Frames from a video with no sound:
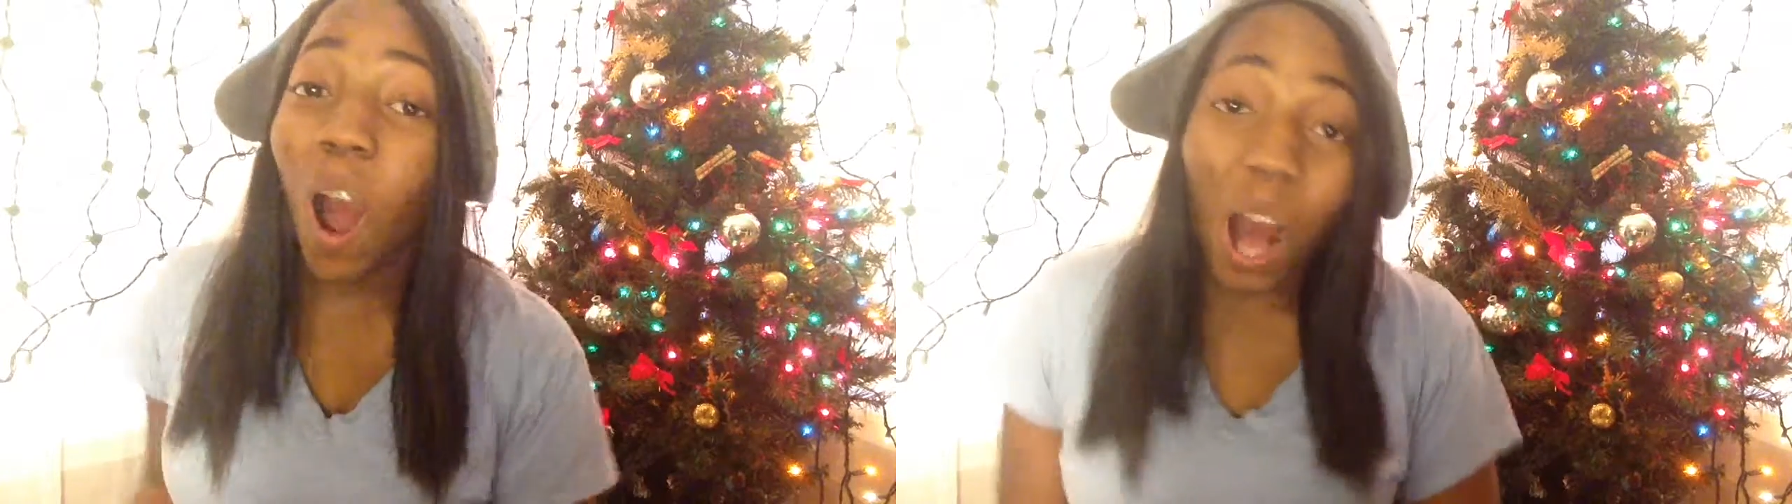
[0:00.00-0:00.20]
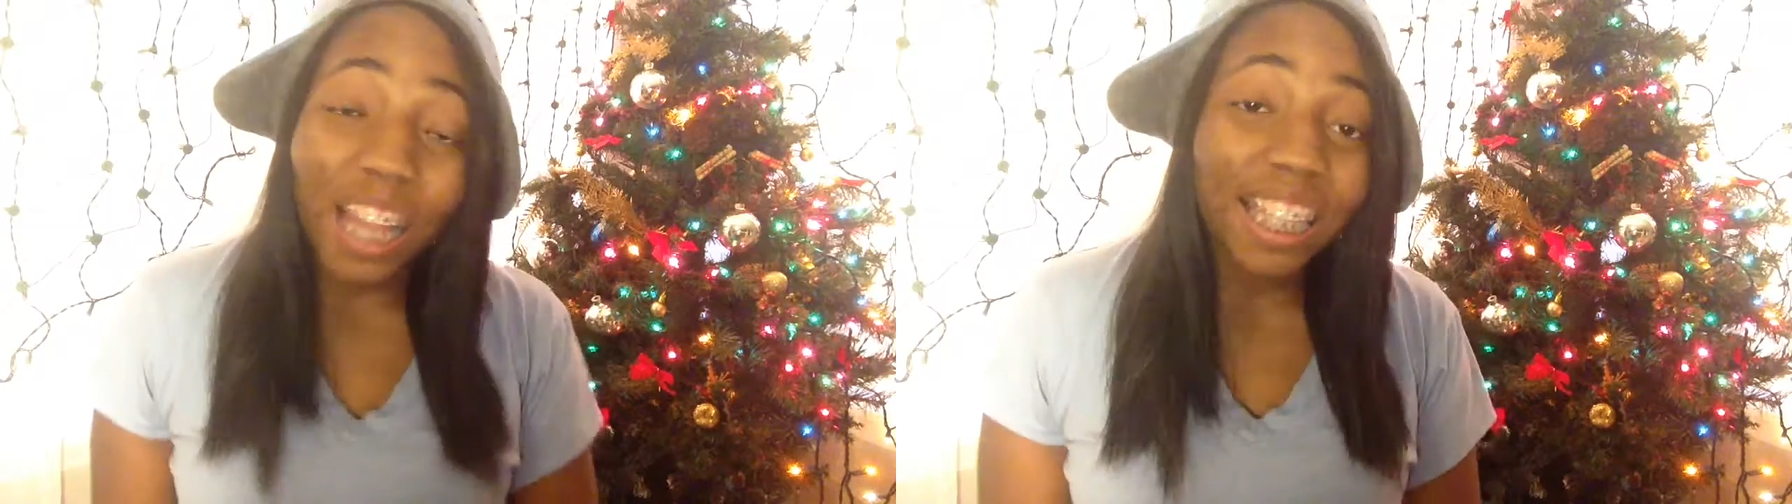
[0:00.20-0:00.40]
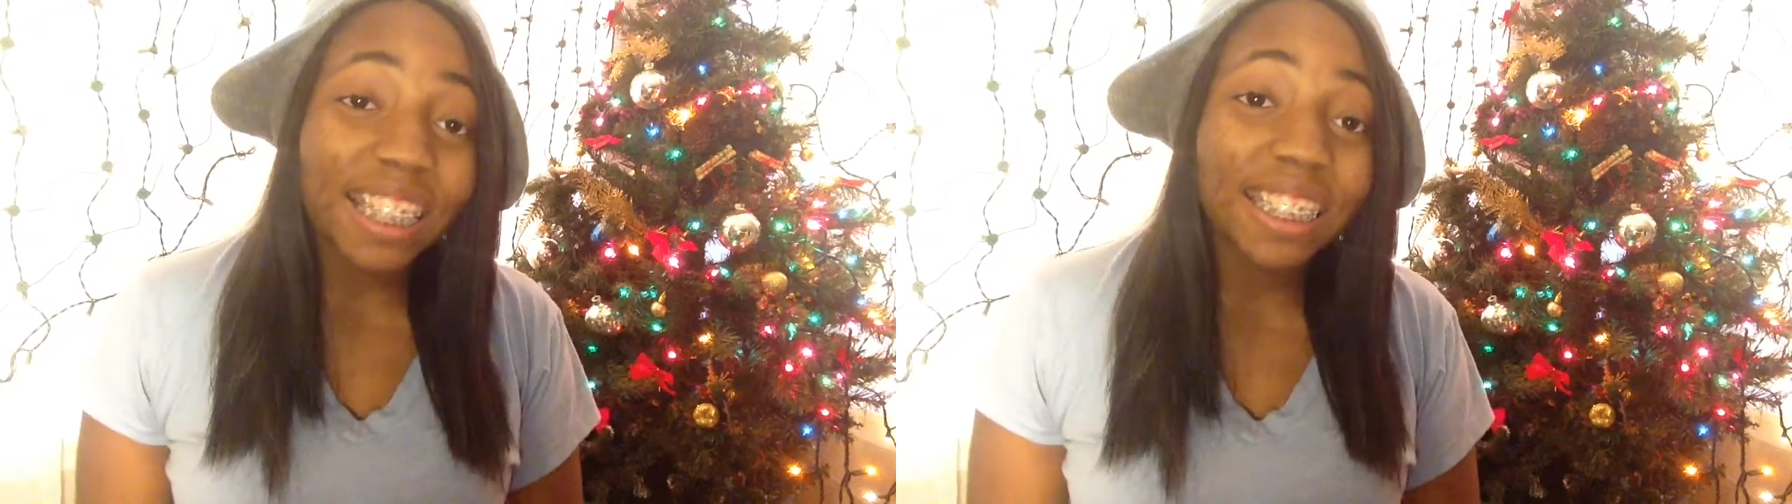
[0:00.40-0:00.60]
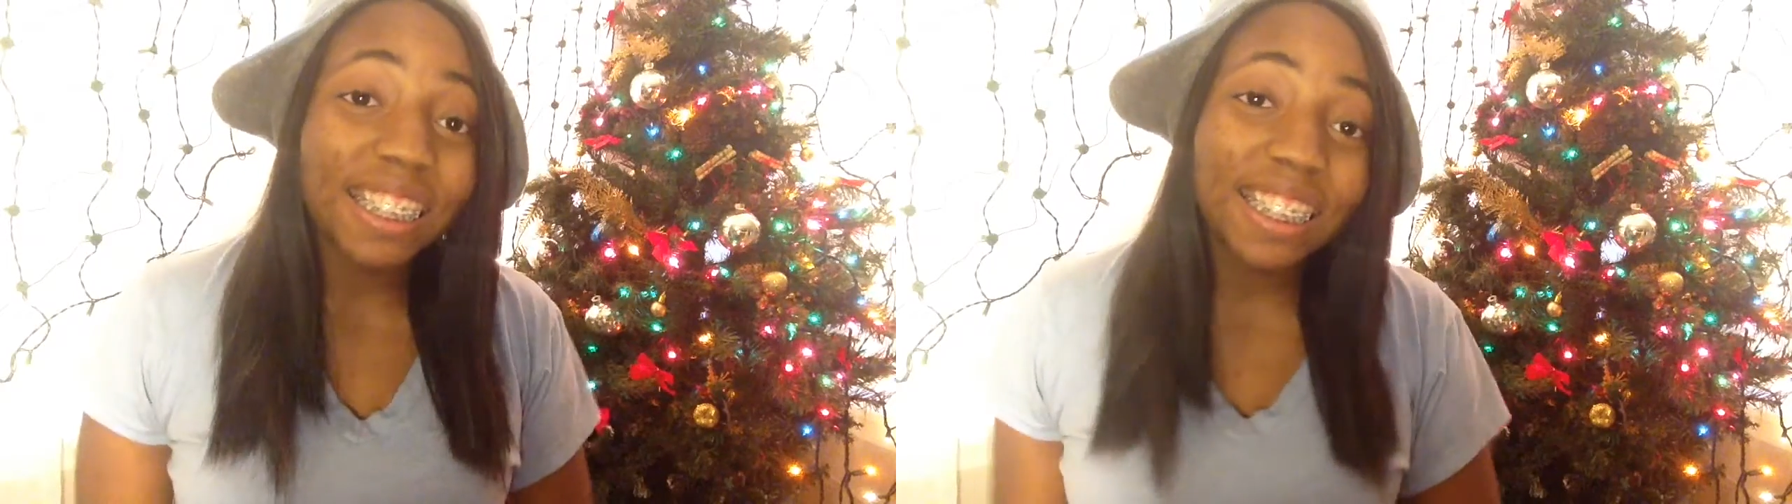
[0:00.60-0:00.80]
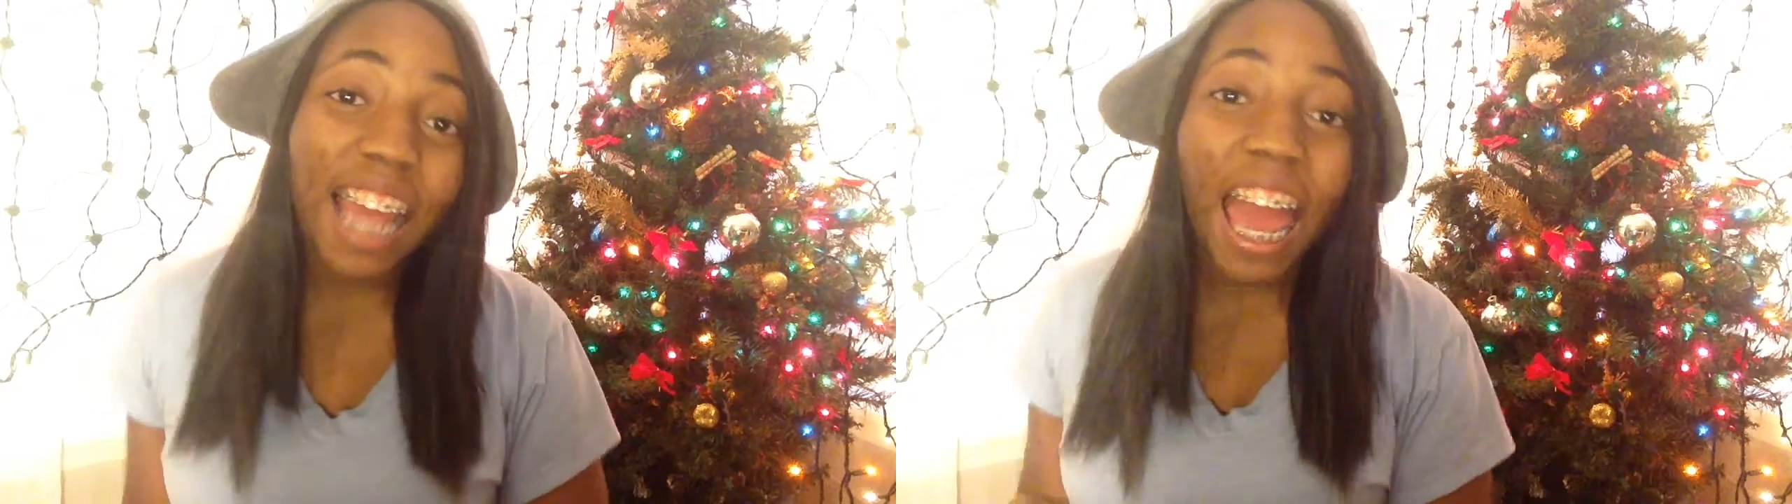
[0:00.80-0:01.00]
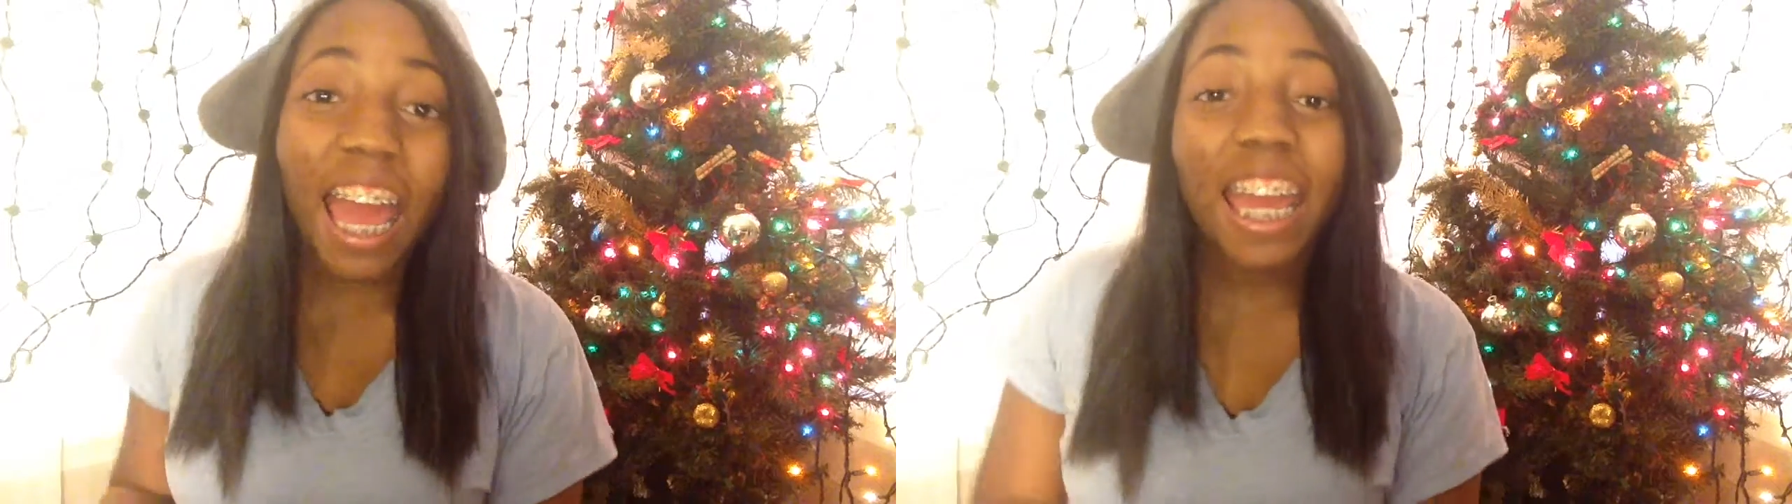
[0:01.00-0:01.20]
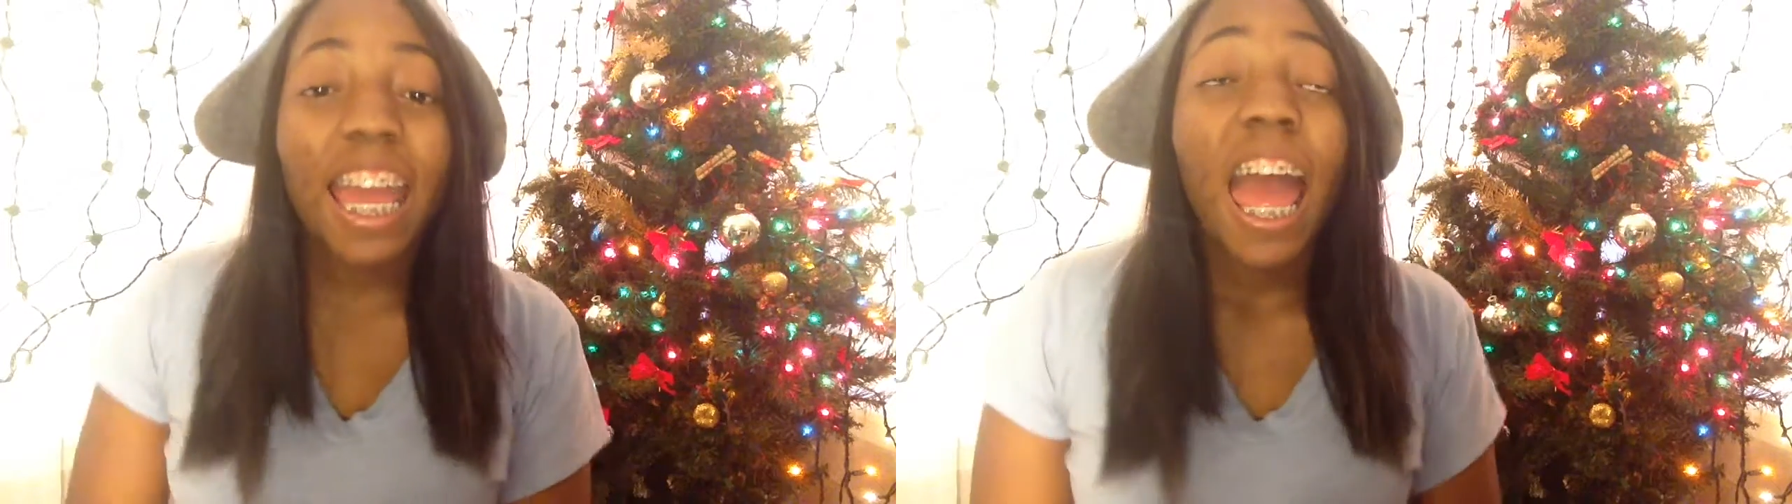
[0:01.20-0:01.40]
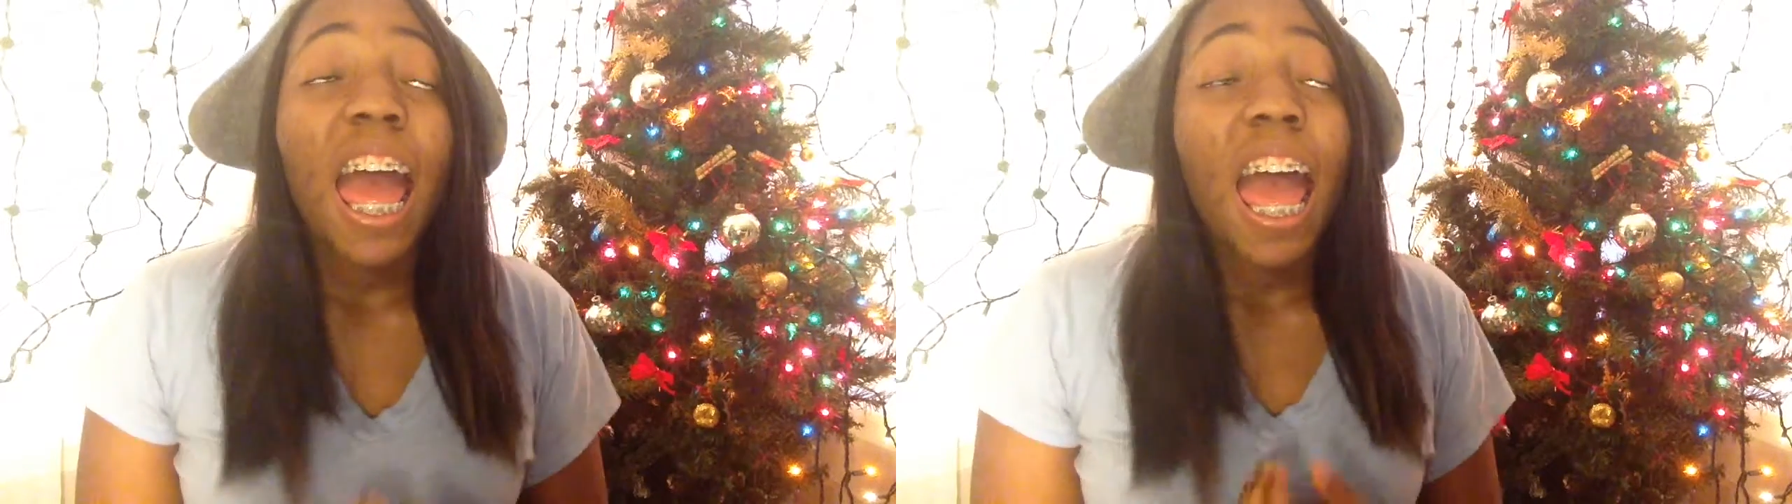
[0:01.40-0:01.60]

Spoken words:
on this day.